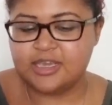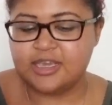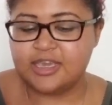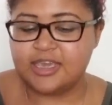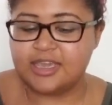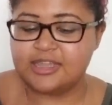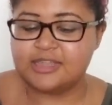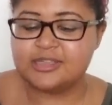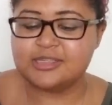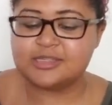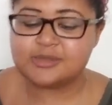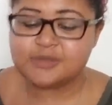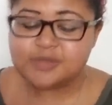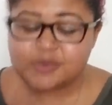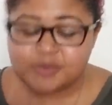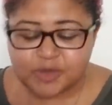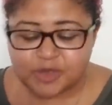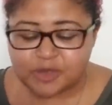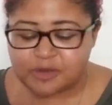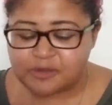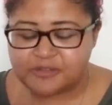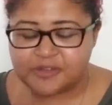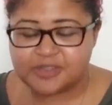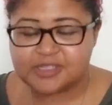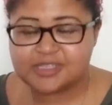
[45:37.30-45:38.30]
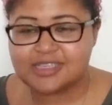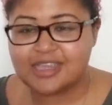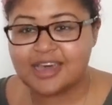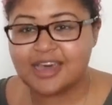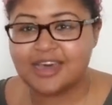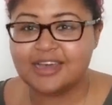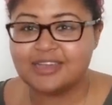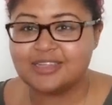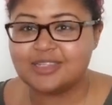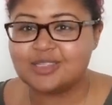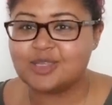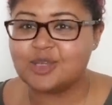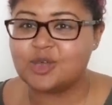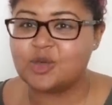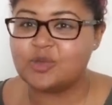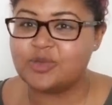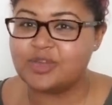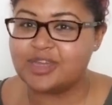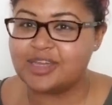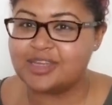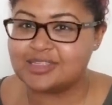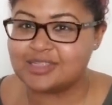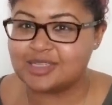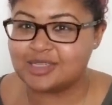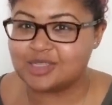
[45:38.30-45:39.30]
And this was beautiful, Sag. So I hope you
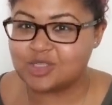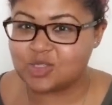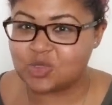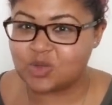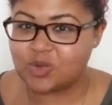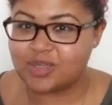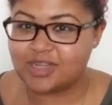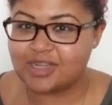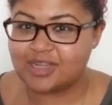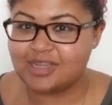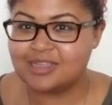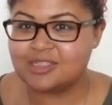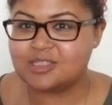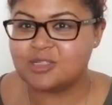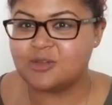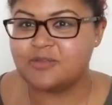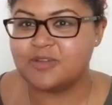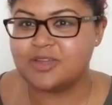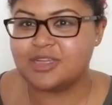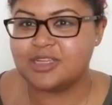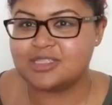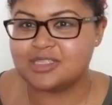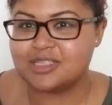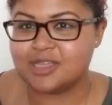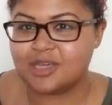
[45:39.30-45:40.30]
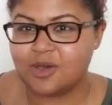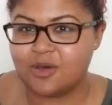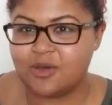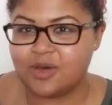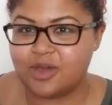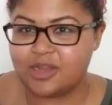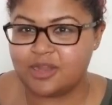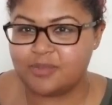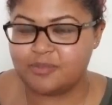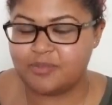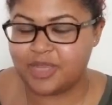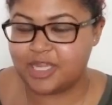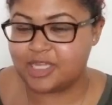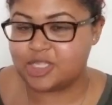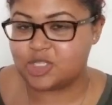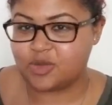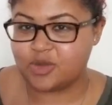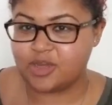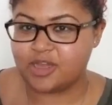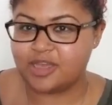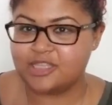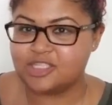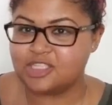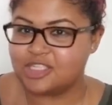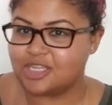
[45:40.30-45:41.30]
guys enjoyed it. Don't forget to go on
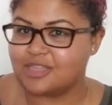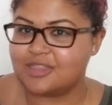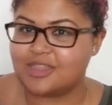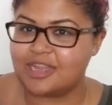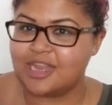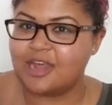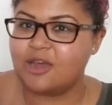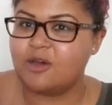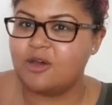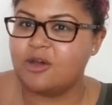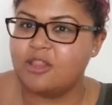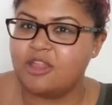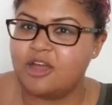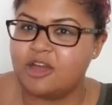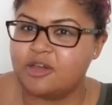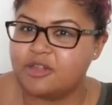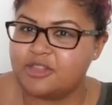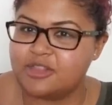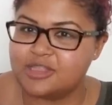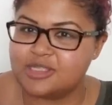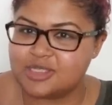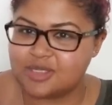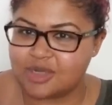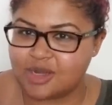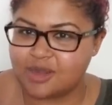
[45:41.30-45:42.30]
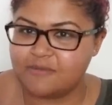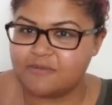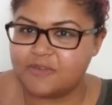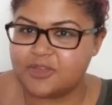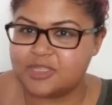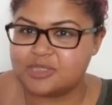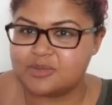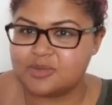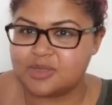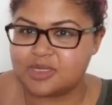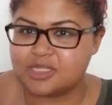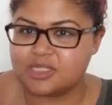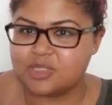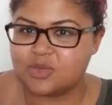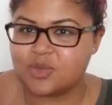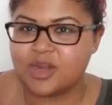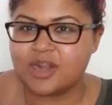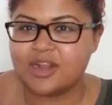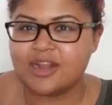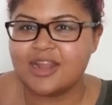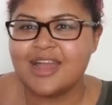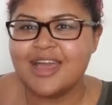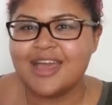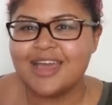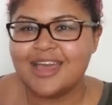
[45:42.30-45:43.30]
Patreon, check that out, along with Instagram, Facebook, and
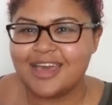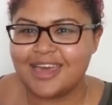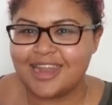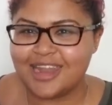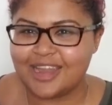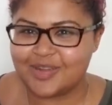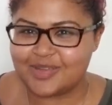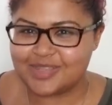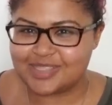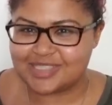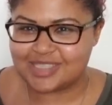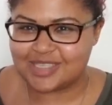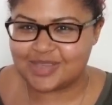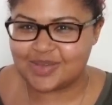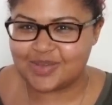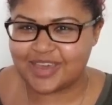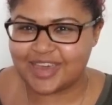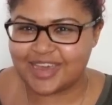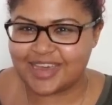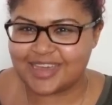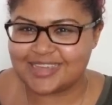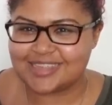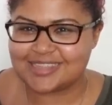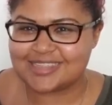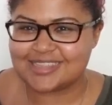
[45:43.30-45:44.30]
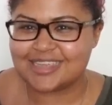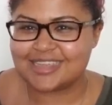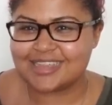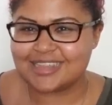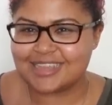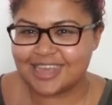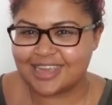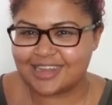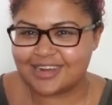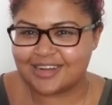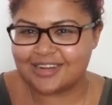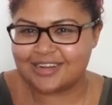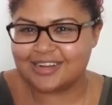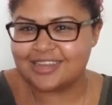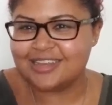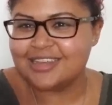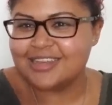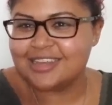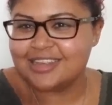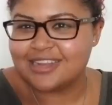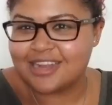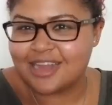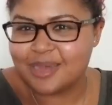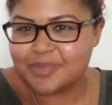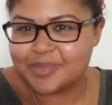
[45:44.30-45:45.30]
Twitter. And I will see you guys later.
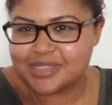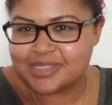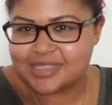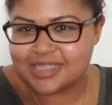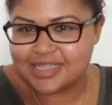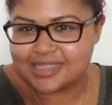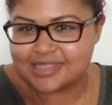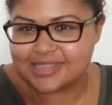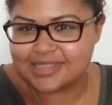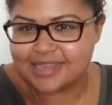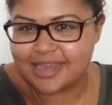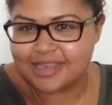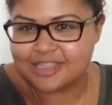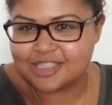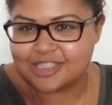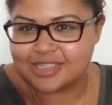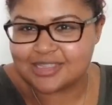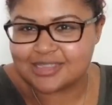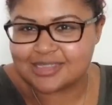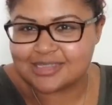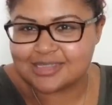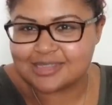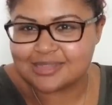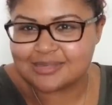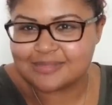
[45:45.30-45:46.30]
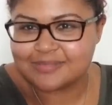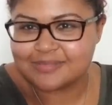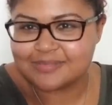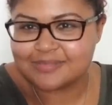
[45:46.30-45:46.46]
Namaste, Saggies.